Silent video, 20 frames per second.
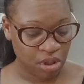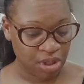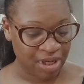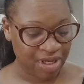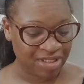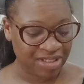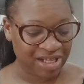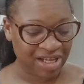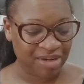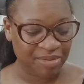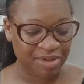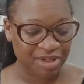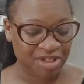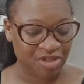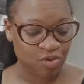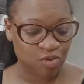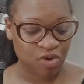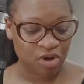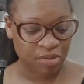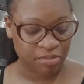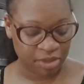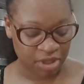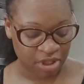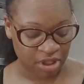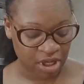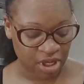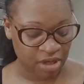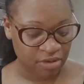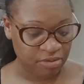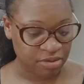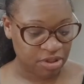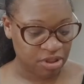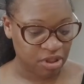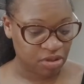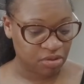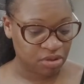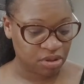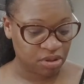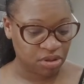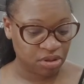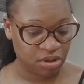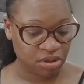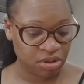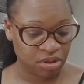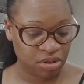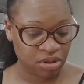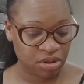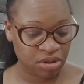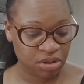I just ate a piece of watermelon, y'all. It was so good.